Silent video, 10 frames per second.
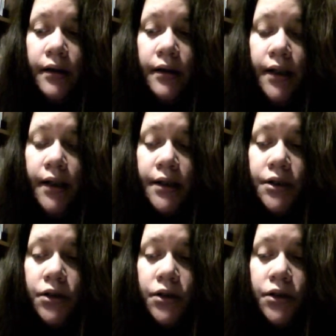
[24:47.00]
the
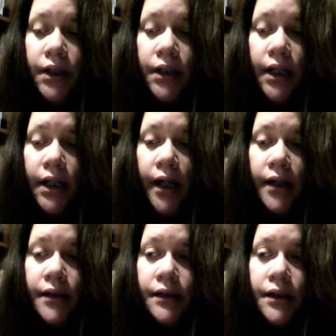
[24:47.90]
injury
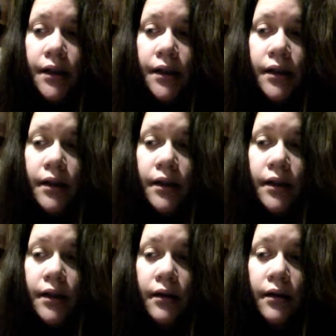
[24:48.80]
and
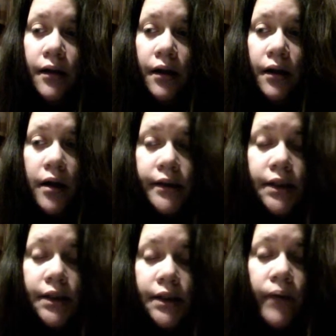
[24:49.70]
the
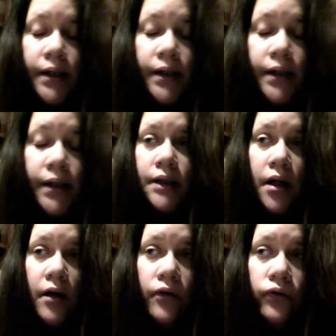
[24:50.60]
consequences
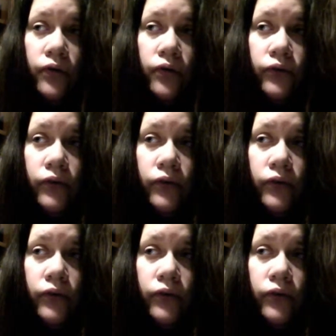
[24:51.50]
of